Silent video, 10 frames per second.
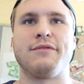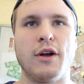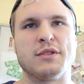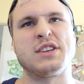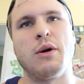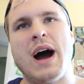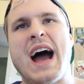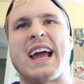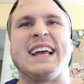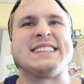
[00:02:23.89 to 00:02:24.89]
Flow so
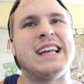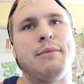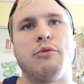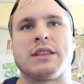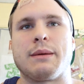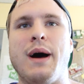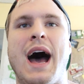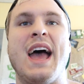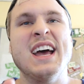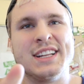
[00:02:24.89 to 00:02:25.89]
hot, can't stop it with the pot.